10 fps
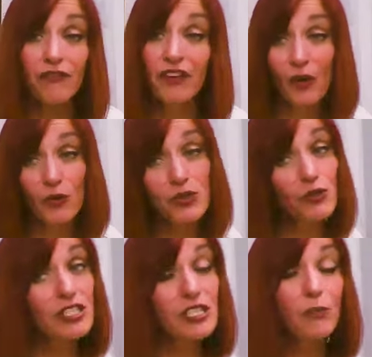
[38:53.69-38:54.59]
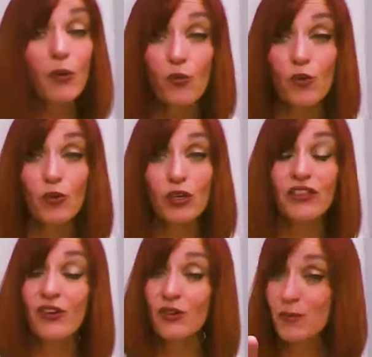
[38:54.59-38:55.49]
And those are deeper rooted.
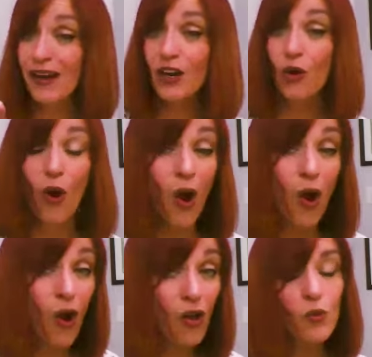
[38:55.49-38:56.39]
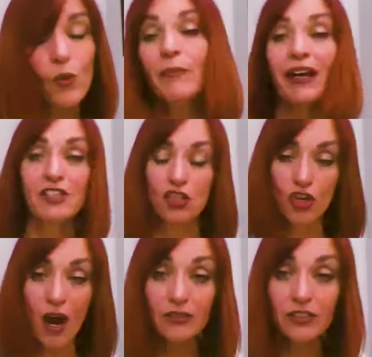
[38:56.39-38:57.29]
Those might go all the way back to childhood.